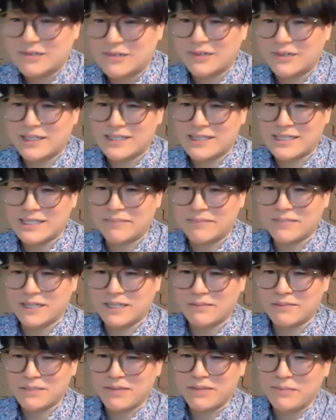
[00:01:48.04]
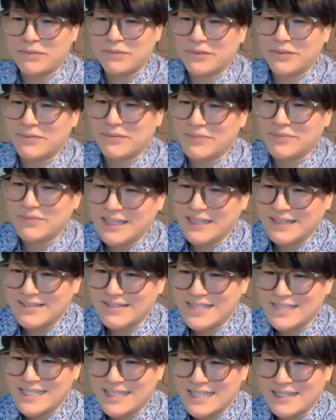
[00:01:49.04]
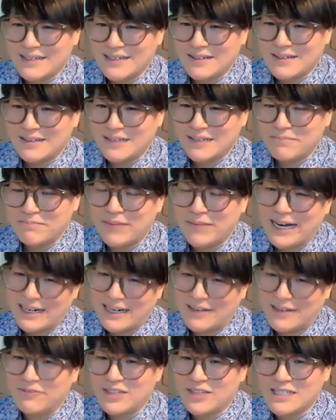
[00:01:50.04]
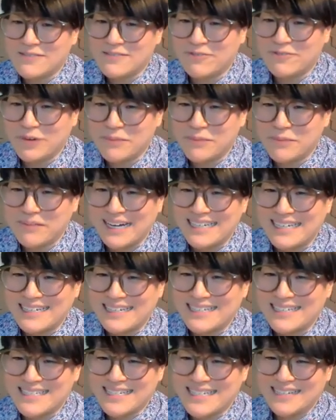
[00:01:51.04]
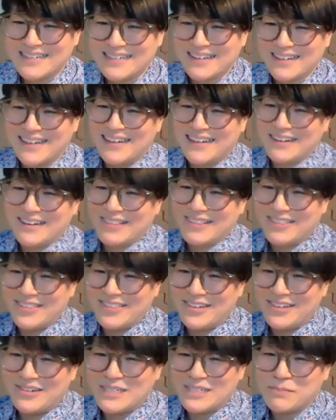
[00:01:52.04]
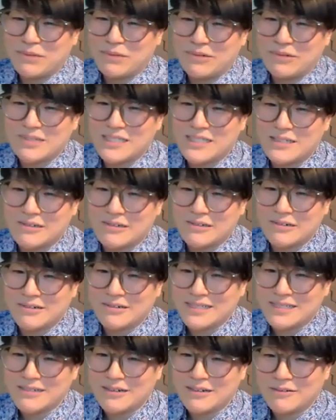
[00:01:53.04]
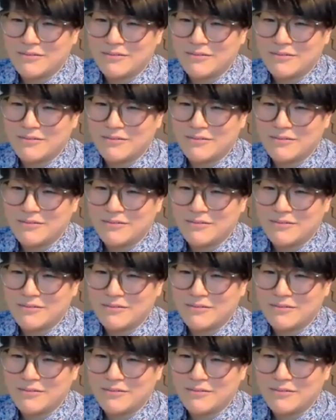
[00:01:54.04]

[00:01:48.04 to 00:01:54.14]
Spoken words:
that sometimes people use the back of this format as a large poster sort of